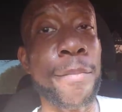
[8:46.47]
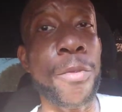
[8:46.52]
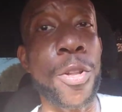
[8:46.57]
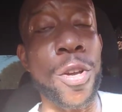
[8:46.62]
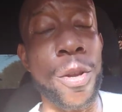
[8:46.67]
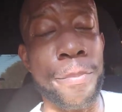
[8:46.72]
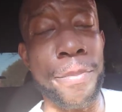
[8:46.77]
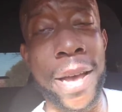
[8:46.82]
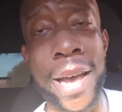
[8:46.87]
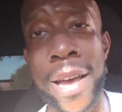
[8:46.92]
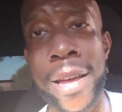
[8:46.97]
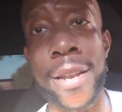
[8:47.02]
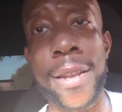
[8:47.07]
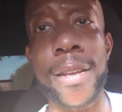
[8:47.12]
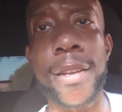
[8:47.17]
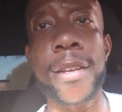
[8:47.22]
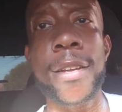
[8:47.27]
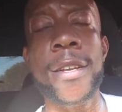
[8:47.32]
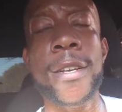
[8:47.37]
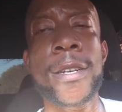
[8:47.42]
But in reality, it
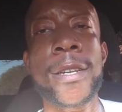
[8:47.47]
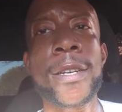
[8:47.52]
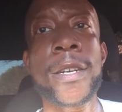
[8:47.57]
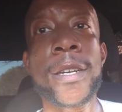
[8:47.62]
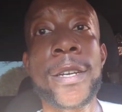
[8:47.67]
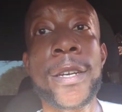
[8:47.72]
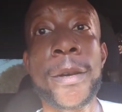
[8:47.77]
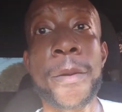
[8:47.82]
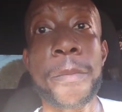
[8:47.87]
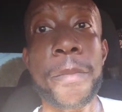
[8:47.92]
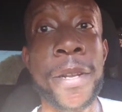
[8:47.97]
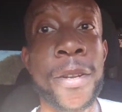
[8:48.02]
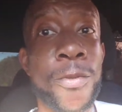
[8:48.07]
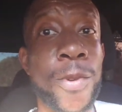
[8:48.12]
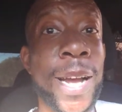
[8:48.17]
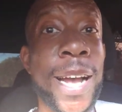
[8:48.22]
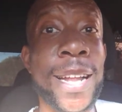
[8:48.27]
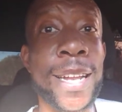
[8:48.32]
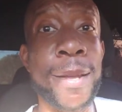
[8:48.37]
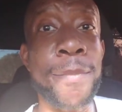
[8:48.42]
made her look bad.
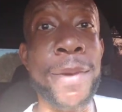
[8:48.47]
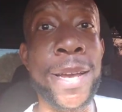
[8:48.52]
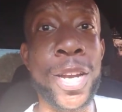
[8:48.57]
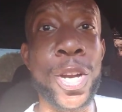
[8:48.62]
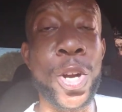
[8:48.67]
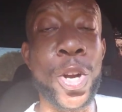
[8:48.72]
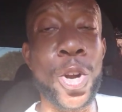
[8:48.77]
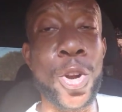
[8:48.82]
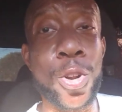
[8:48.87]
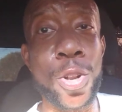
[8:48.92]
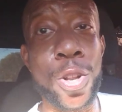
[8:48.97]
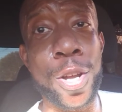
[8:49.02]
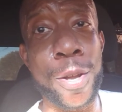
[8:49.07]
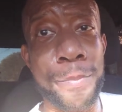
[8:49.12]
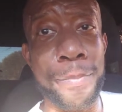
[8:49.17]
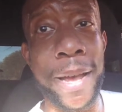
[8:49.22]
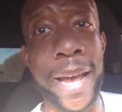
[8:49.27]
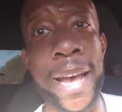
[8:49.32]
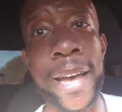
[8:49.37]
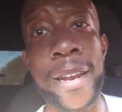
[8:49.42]

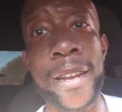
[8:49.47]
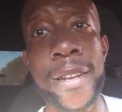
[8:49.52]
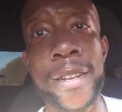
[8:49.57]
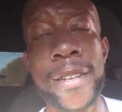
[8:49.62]
Because